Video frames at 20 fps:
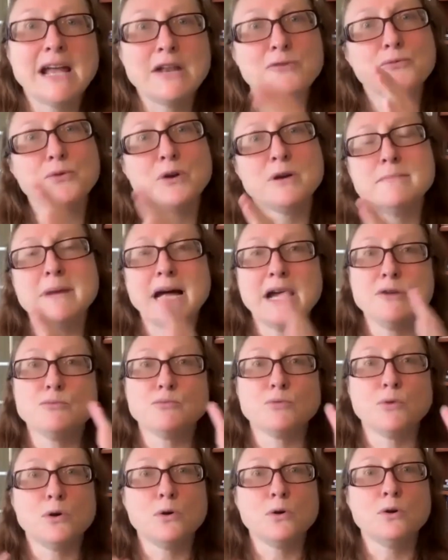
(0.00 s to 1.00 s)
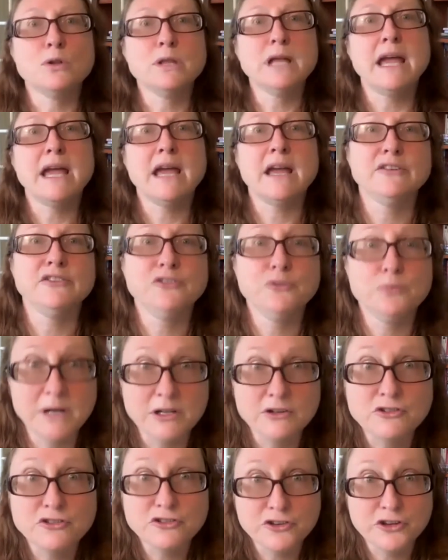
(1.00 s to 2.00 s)
kind of where my role has
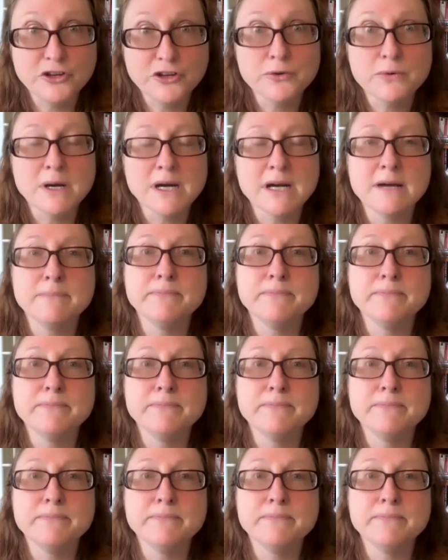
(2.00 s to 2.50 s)
switched to.